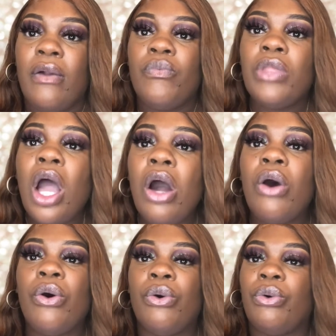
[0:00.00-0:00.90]

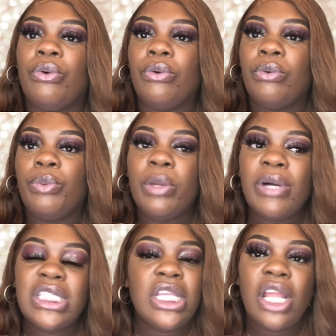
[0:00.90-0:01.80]
No, we
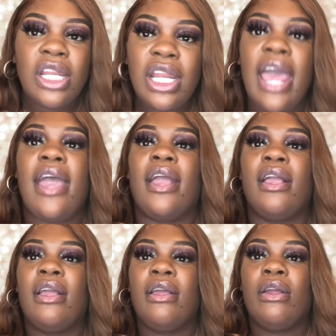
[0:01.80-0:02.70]
wasn't none of that.
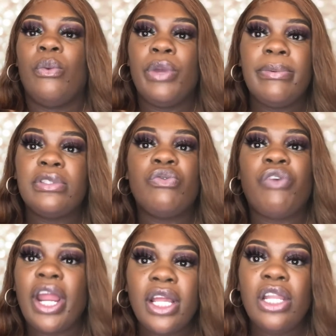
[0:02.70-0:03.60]
We was
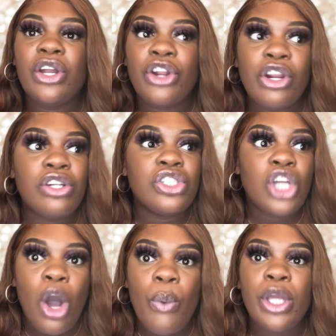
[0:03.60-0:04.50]
regular girls
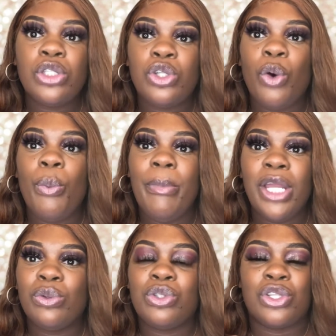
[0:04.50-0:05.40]
going to
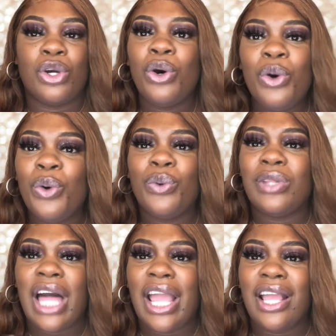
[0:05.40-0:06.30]
middle school,
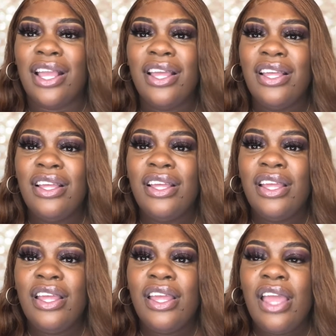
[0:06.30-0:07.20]
like,
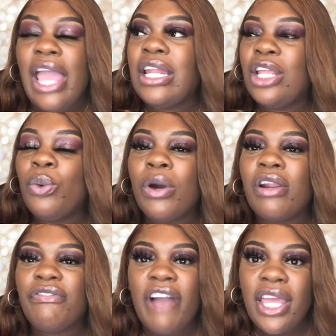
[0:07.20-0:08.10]
and then you want
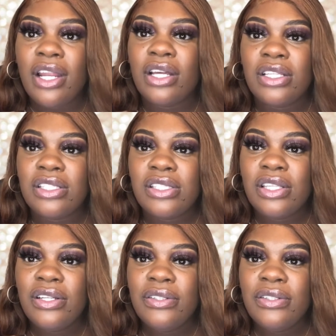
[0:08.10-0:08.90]
to fight us.